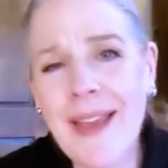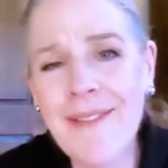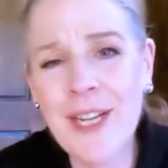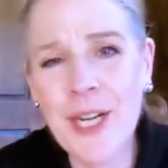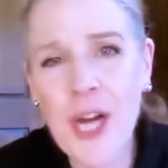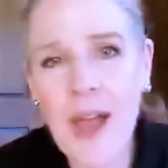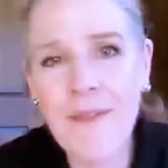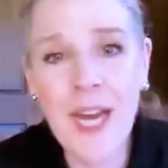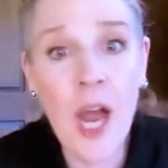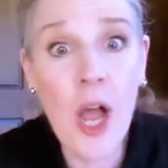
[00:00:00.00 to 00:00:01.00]
in your
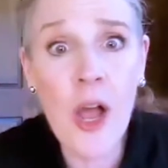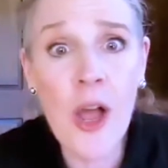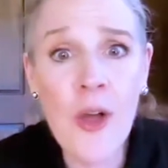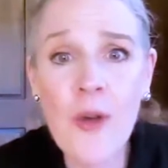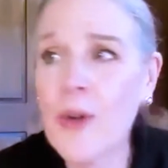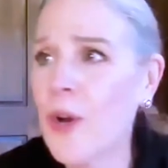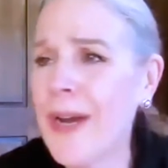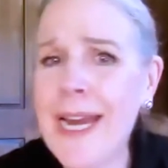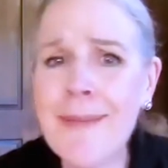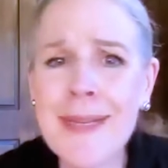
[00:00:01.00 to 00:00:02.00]
coffee? Oh,
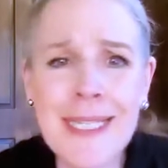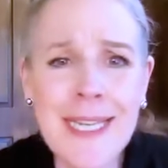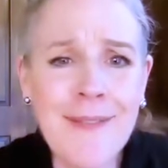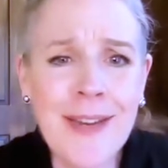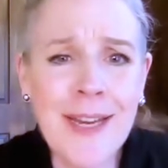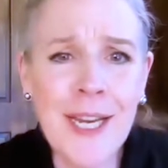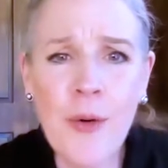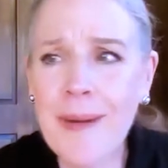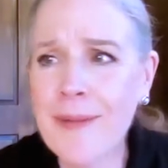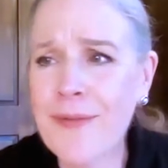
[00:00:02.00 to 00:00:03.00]
cream and stevia and
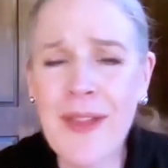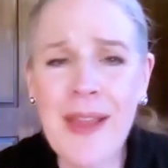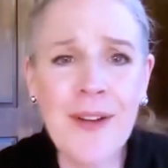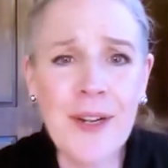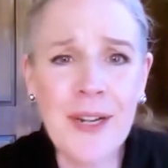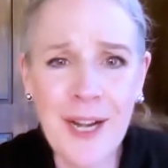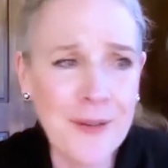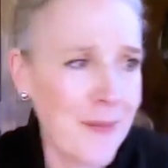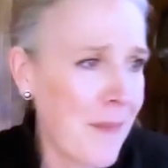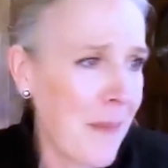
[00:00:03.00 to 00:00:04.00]
cream flavored, you know,
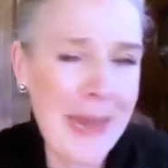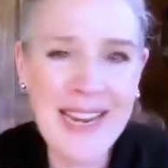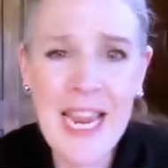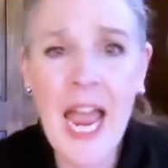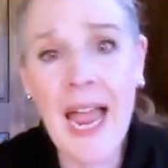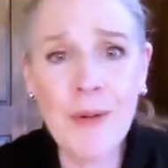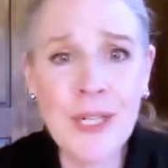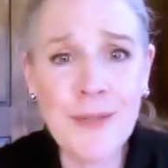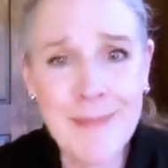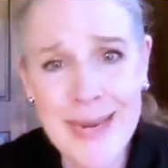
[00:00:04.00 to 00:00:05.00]
Irish
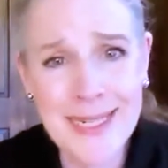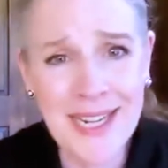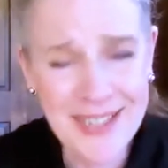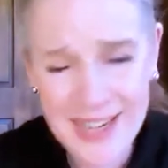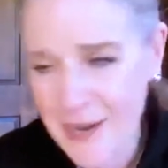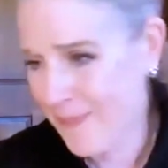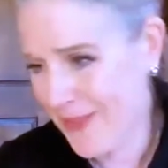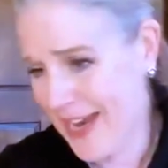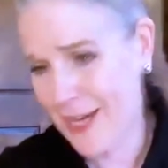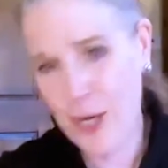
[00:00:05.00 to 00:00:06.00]
mint yeah.
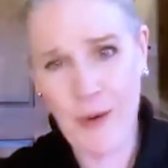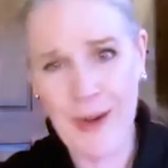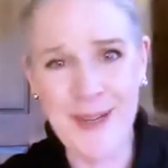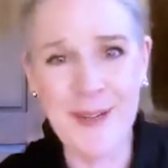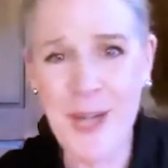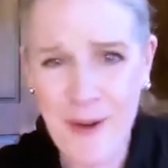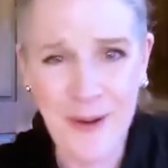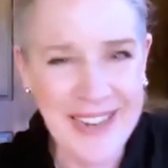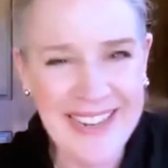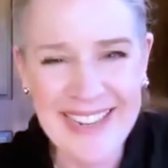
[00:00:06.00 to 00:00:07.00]
uh, creamer. No,
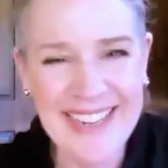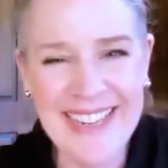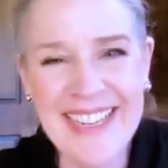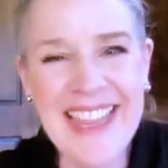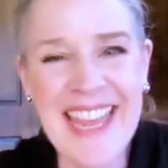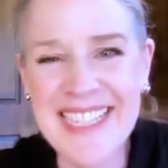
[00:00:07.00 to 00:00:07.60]
that's